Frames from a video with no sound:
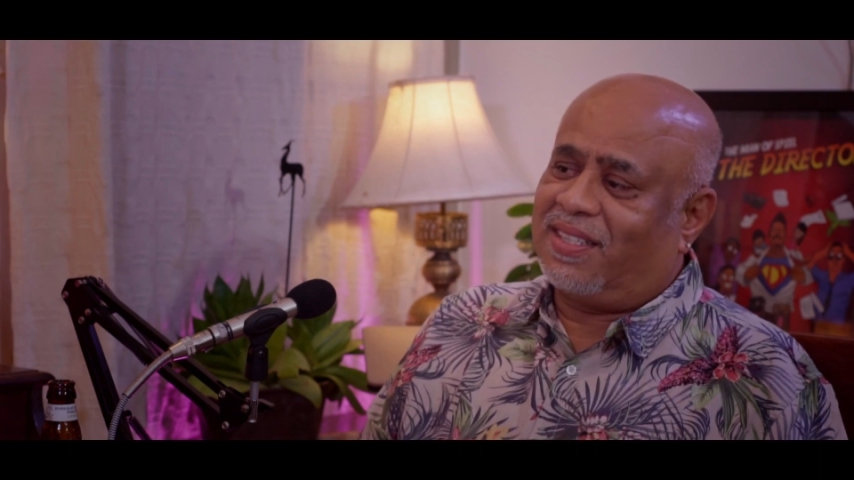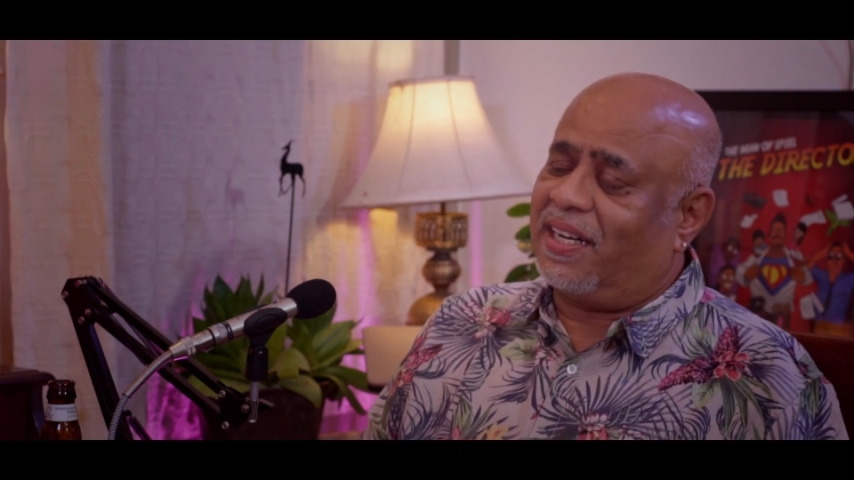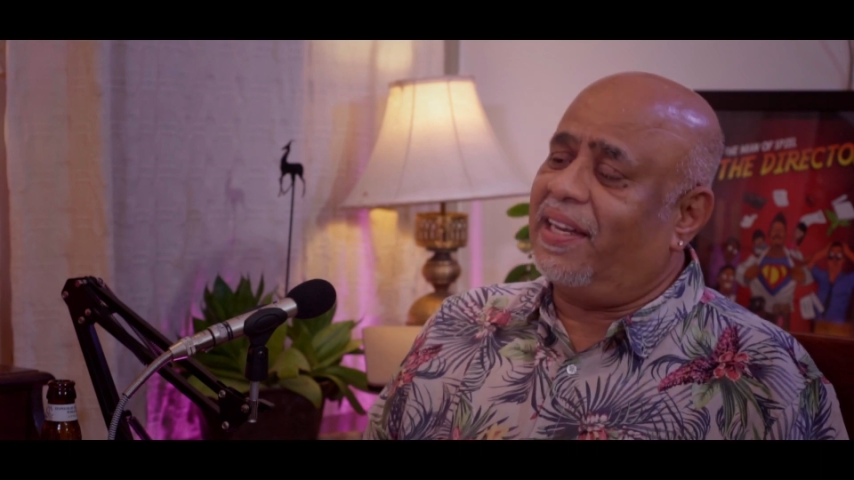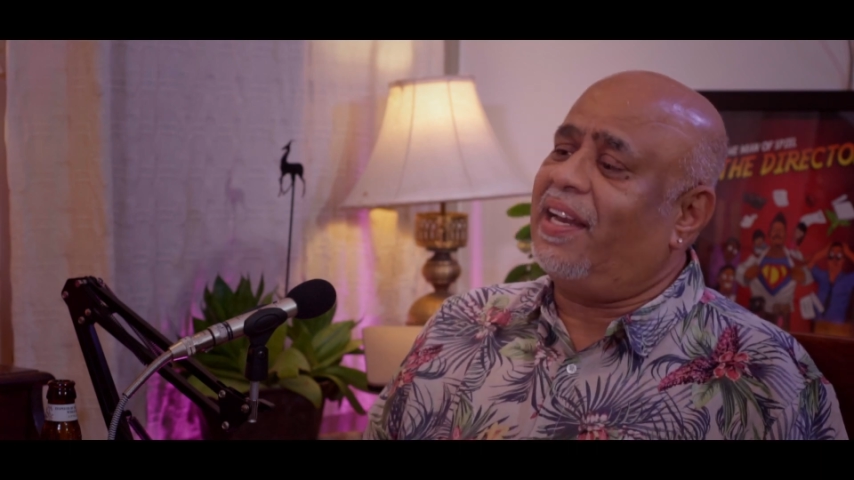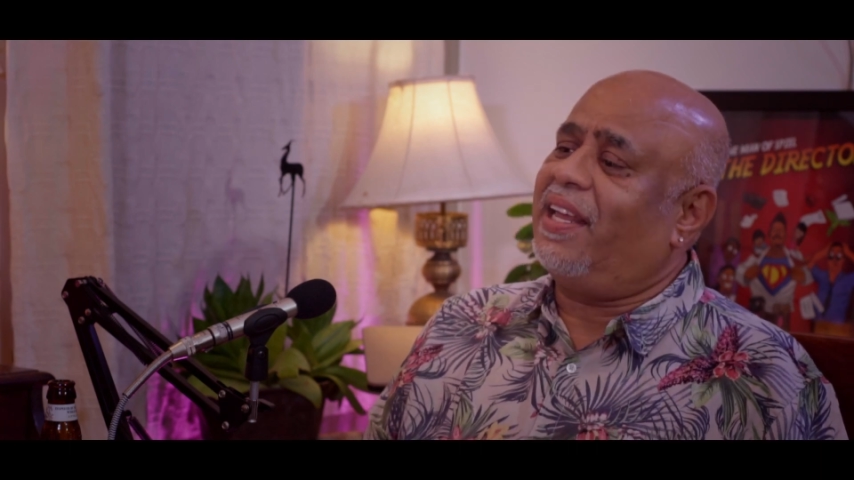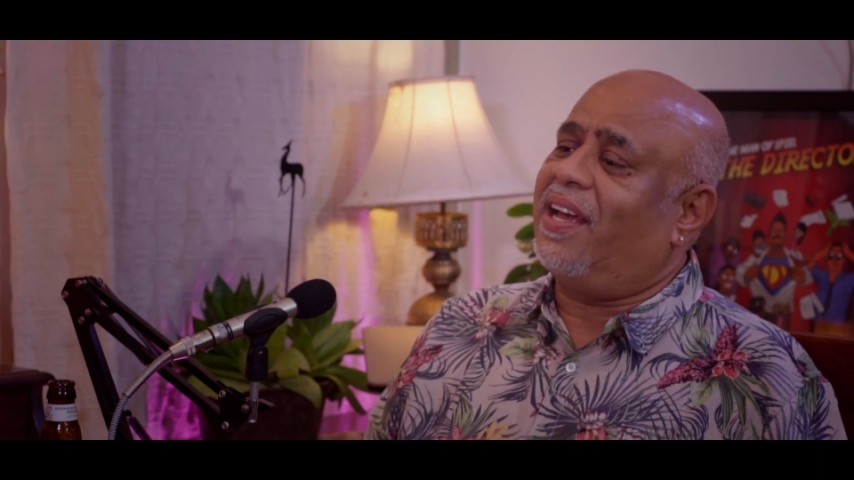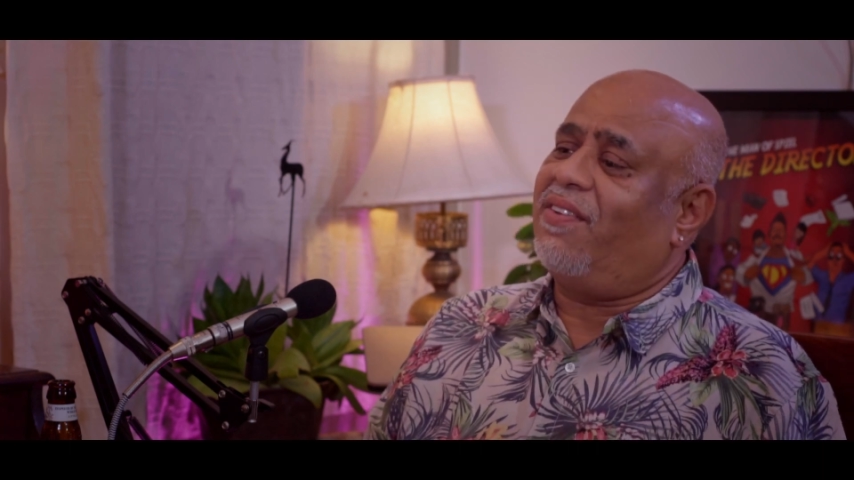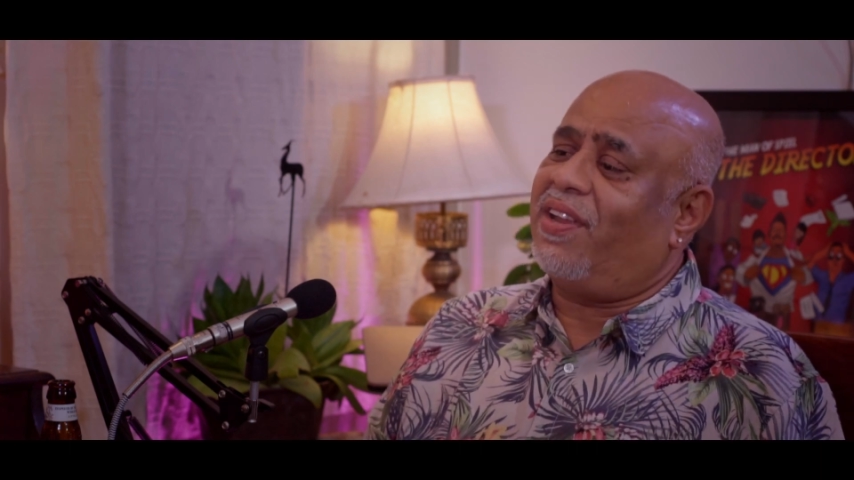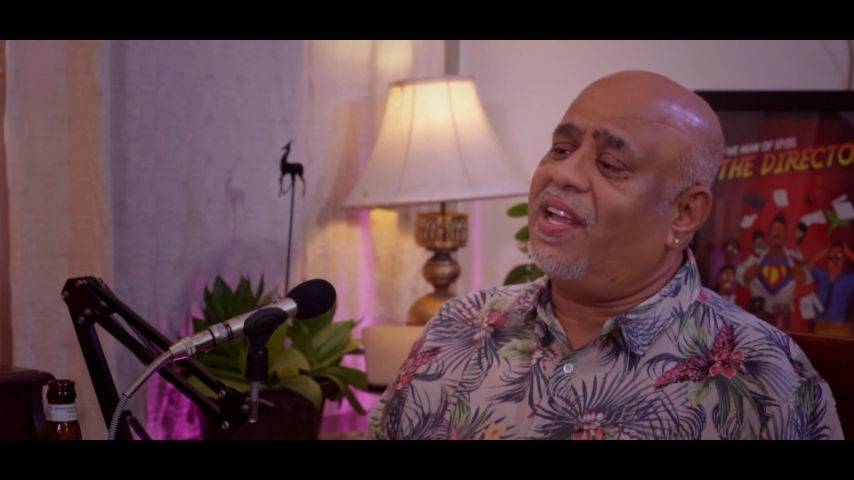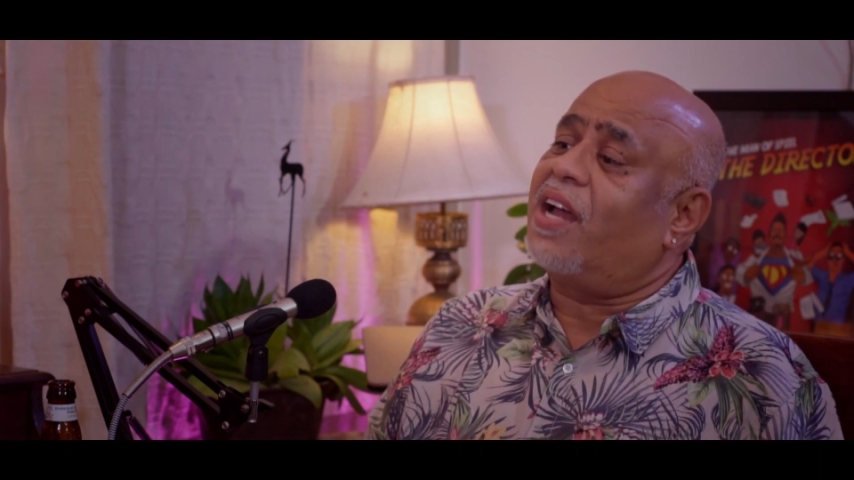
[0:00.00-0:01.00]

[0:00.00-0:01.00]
suddenly, and very